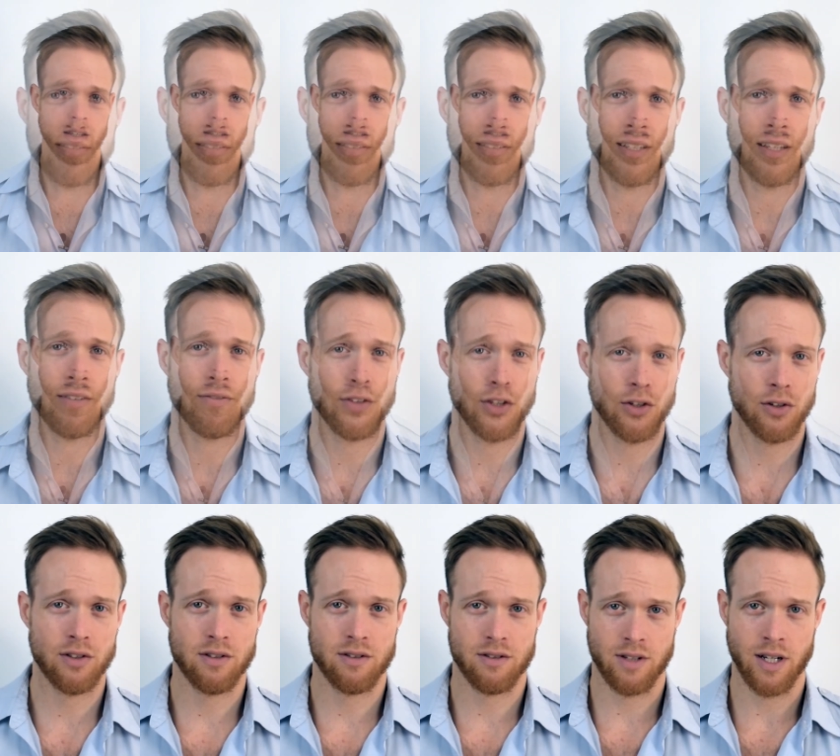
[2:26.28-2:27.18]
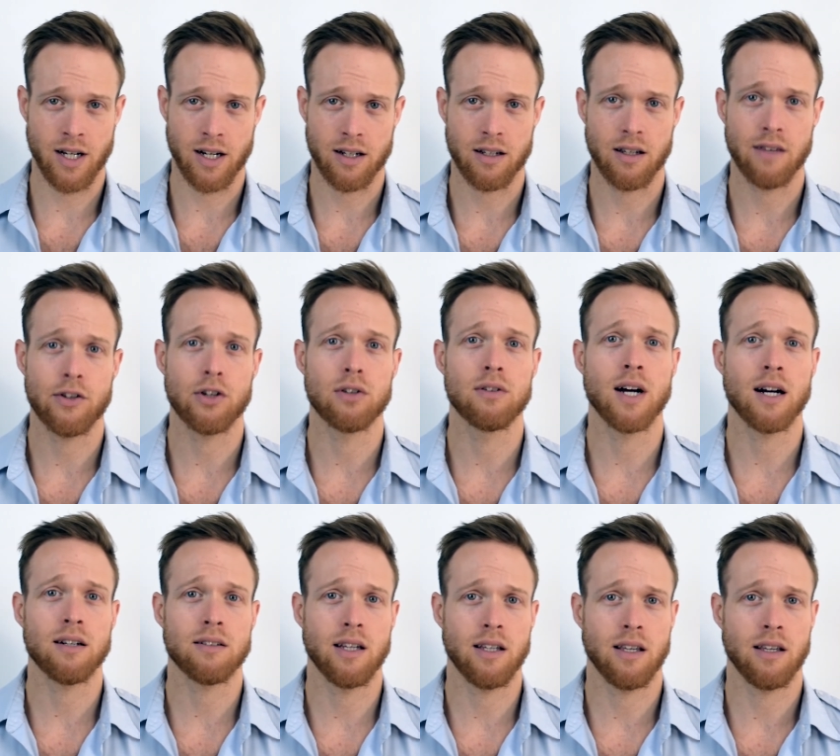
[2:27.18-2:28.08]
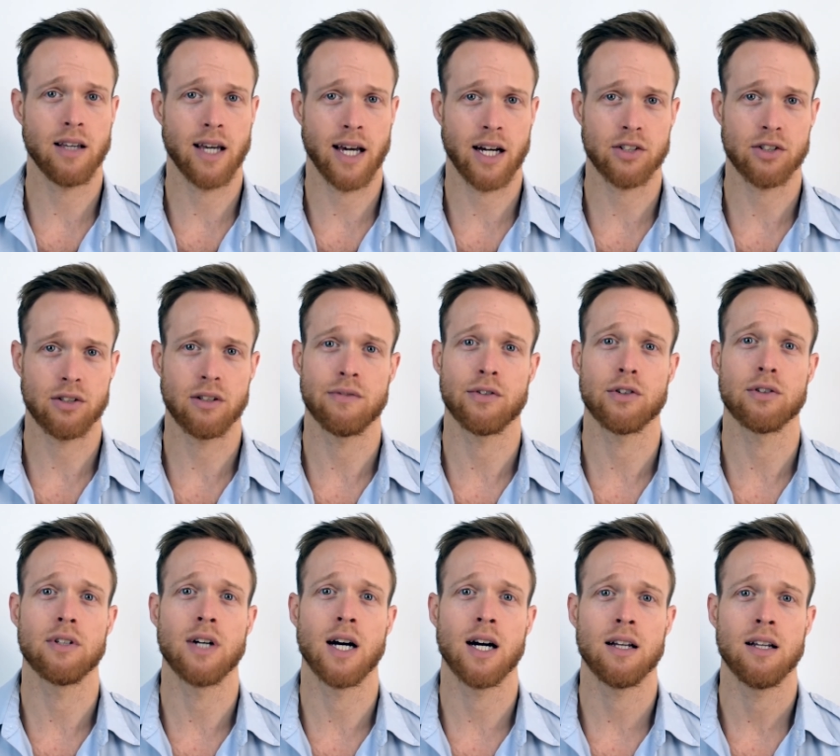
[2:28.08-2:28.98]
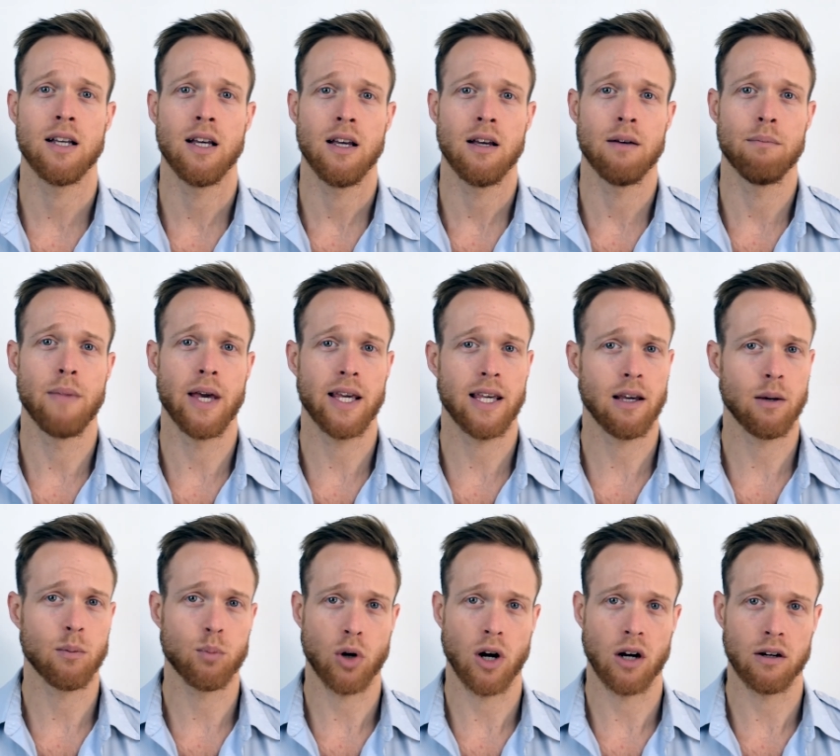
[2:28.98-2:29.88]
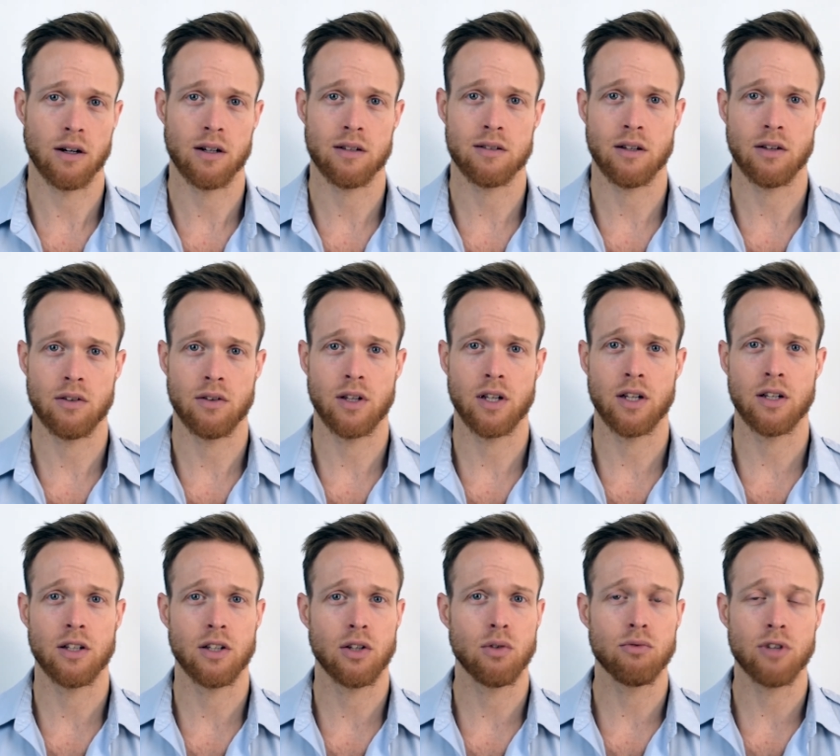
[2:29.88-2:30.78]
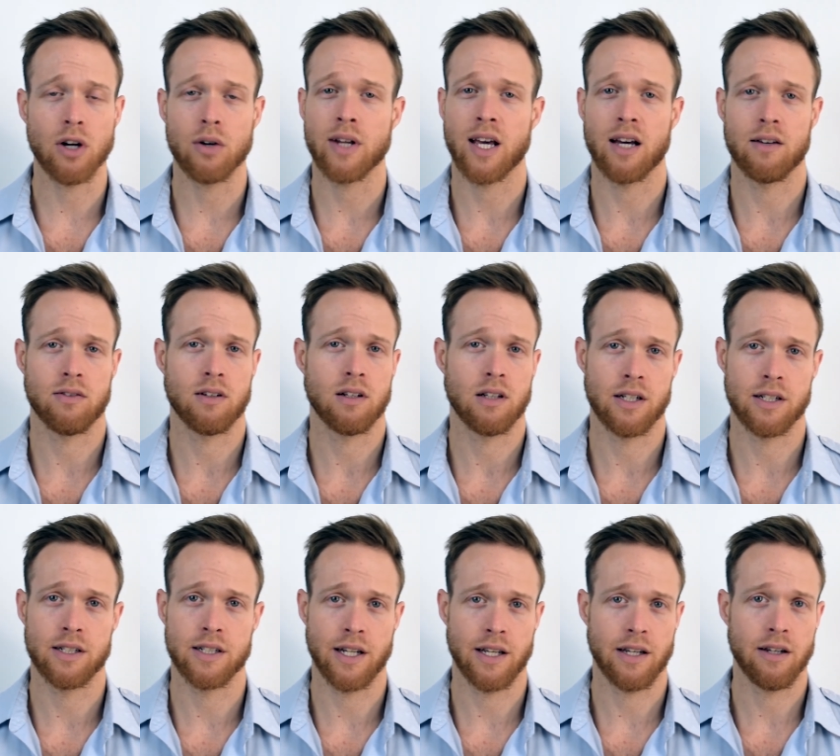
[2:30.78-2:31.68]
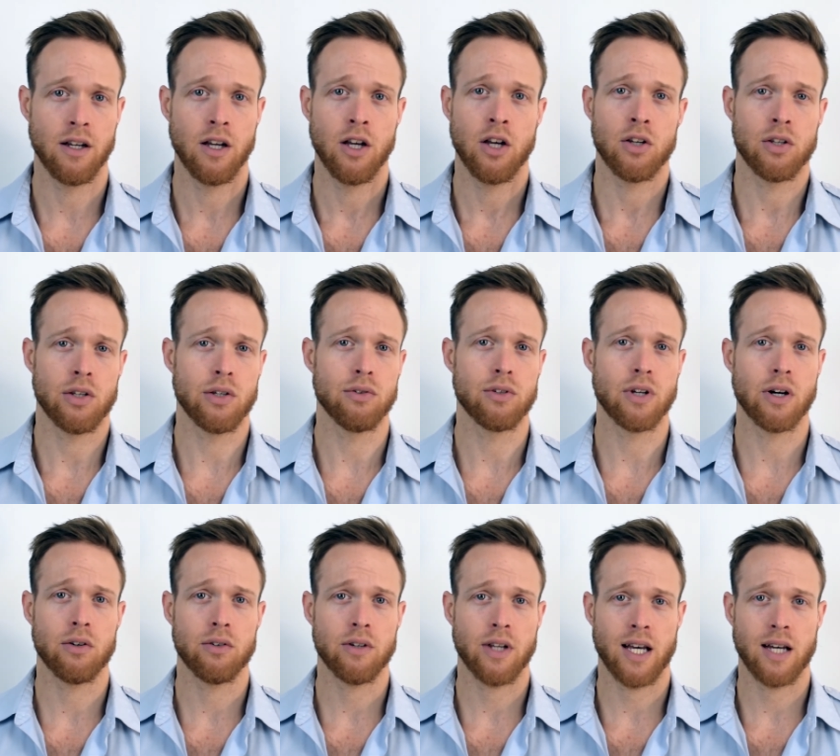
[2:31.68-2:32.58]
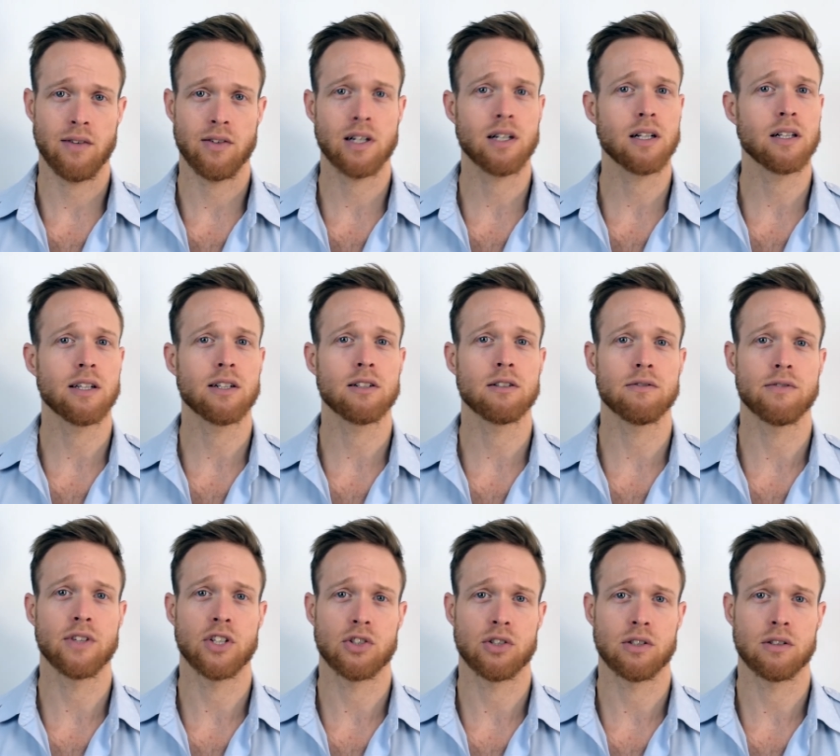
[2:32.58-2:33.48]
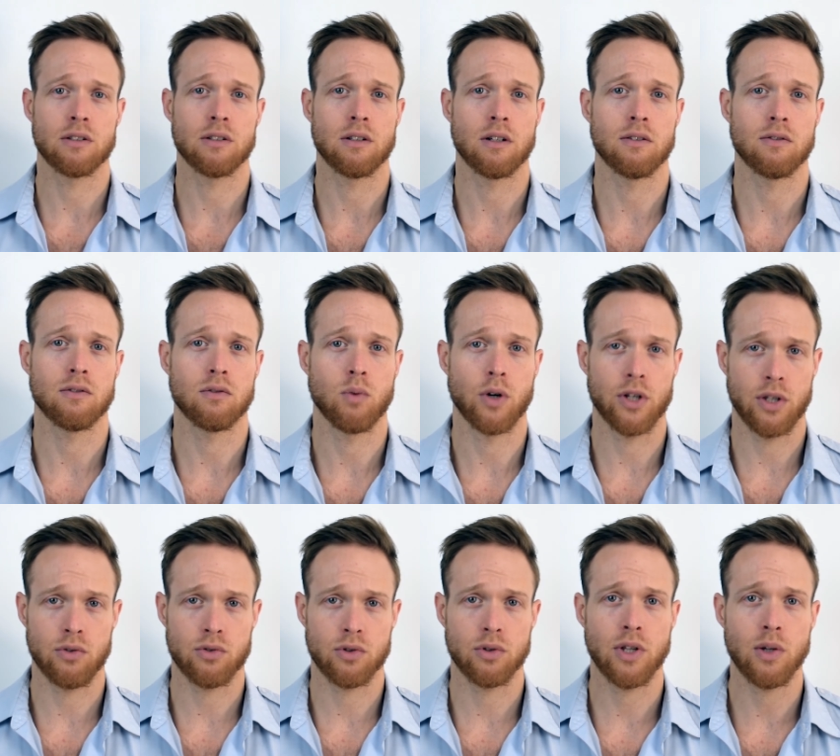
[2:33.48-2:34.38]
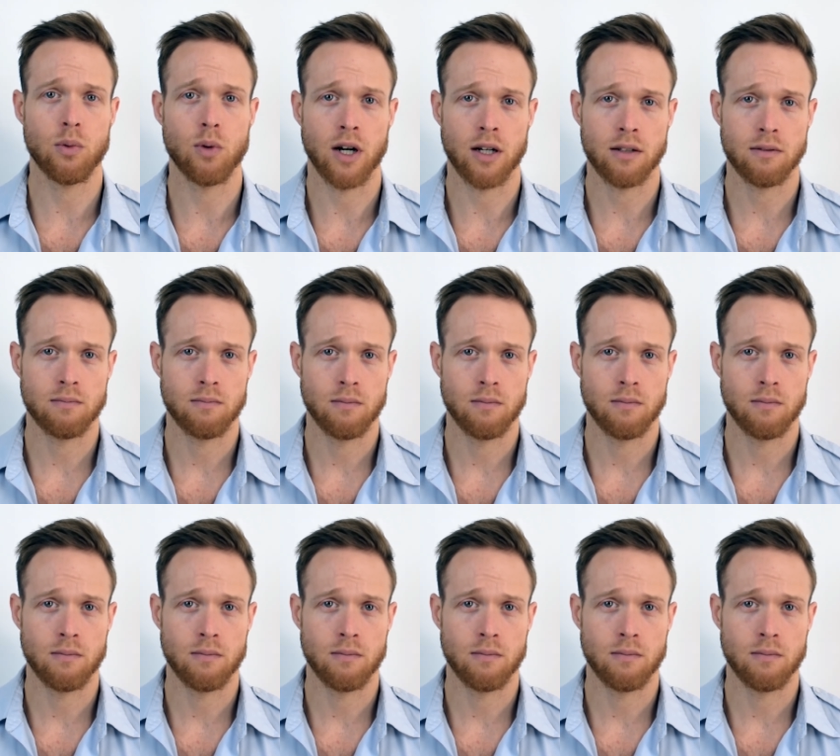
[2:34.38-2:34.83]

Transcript: If you're stuck, if you're not taking action, if you're not making progress, then you don't have clarity. You don't have a clear vision of what you truly want,